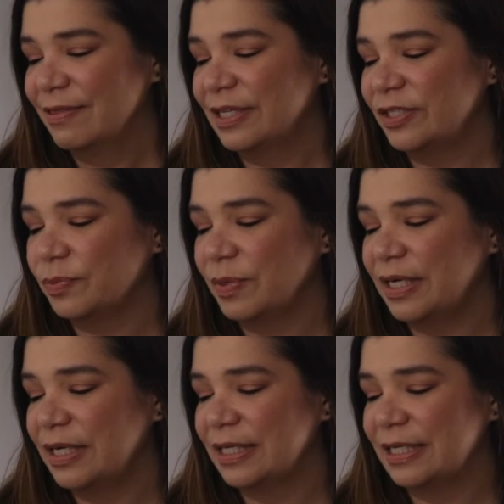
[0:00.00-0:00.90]
This
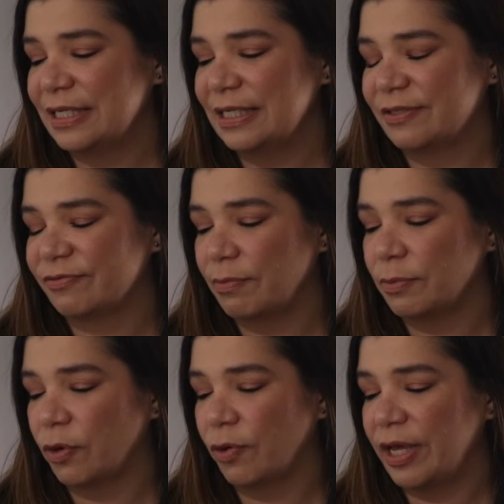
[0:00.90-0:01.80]
one is
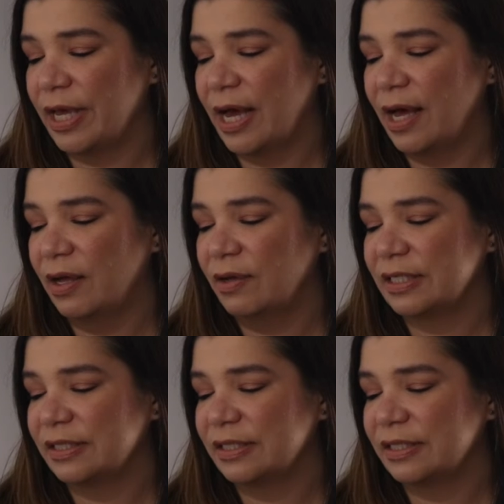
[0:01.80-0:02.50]
from L'Oreal.